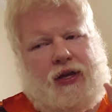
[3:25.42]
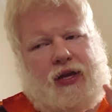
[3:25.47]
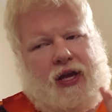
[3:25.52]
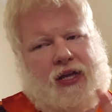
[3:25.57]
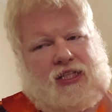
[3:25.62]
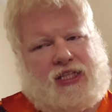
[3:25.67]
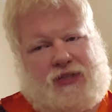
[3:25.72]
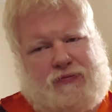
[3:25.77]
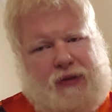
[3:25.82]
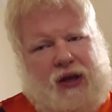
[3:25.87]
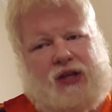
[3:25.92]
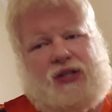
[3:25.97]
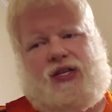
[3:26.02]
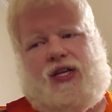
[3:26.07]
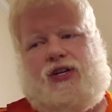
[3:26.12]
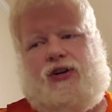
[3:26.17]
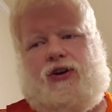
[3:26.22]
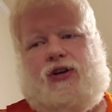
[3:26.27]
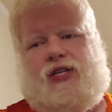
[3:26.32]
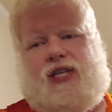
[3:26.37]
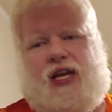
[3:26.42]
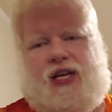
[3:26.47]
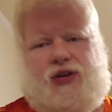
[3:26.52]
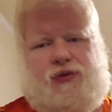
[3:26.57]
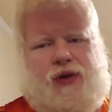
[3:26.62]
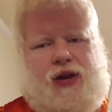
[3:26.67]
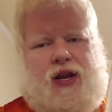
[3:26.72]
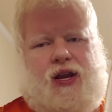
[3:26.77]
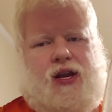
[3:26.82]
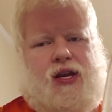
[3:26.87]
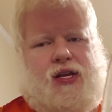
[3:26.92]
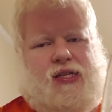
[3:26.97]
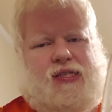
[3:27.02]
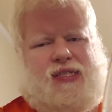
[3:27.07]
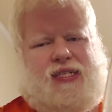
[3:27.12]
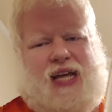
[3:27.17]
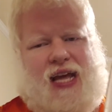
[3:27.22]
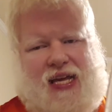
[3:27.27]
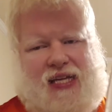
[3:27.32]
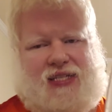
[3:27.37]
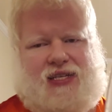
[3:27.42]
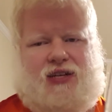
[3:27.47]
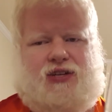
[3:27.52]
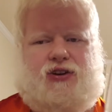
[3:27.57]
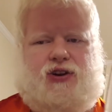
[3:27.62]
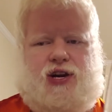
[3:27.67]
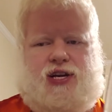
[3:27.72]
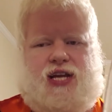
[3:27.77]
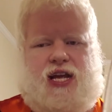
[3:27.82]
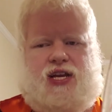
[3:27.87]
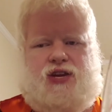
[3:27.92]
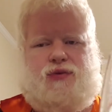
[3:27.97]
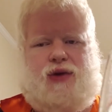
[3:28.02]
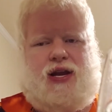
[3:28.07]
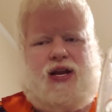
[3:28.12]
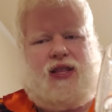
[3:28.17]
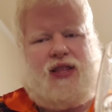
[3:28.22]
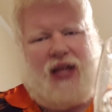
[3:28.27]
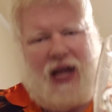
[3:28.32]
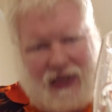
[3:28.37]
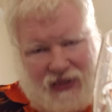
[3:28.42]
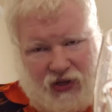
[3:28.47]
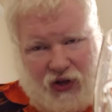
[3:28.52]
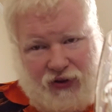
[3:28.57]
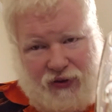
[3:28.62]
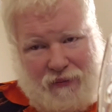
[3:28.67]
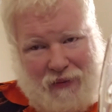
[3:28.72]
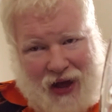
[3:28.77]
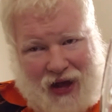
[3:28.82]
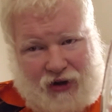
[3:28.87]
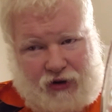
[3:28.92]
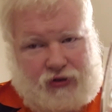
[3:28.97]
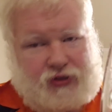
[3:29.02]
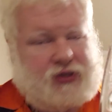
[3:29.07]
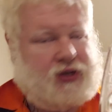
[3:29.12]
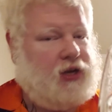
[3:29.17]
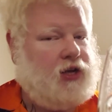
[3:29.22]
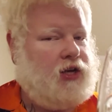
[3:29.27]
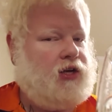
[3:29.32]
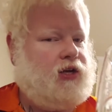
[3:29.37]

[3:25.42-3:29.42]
it smells under attenuated. It doesn't taste under attenuated. And that's all that matters.